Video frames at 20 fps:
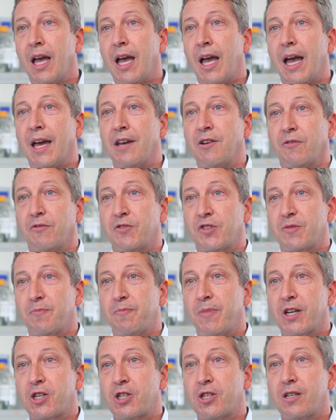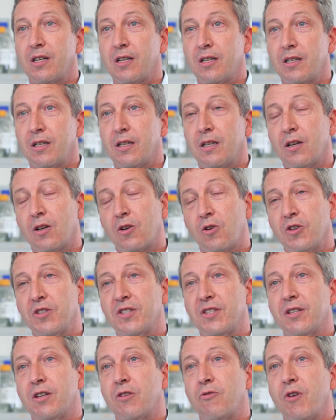and of special
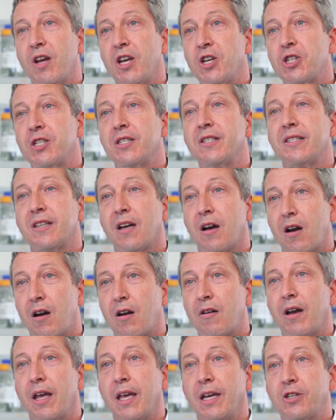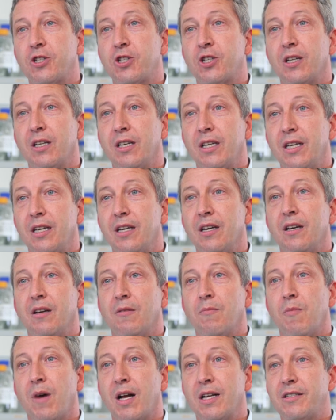considerations are actually
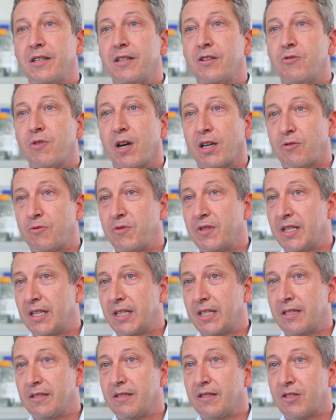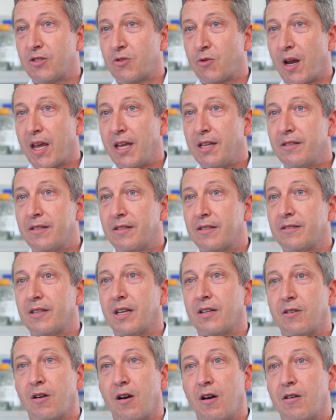multi-drug resistant strains
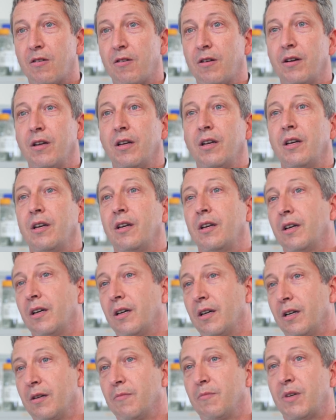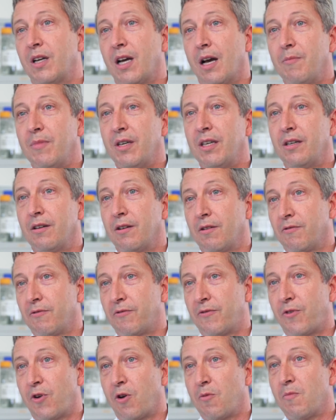that are coming
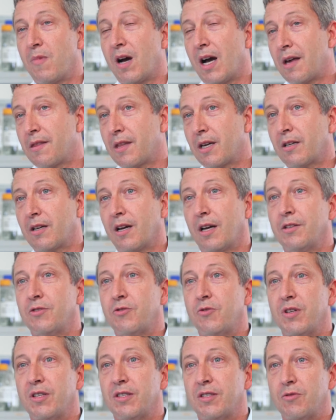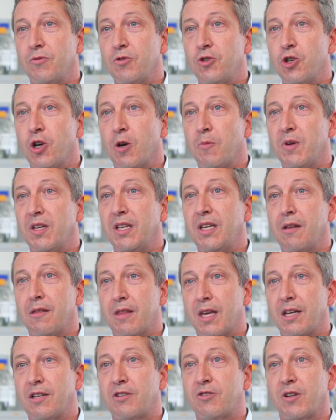from other countries to Germany and
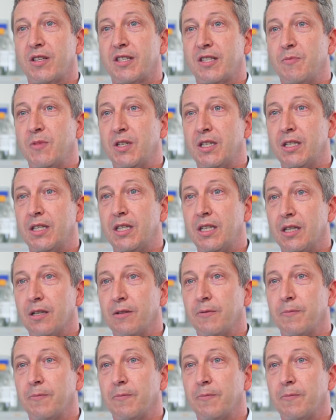then transmitted here.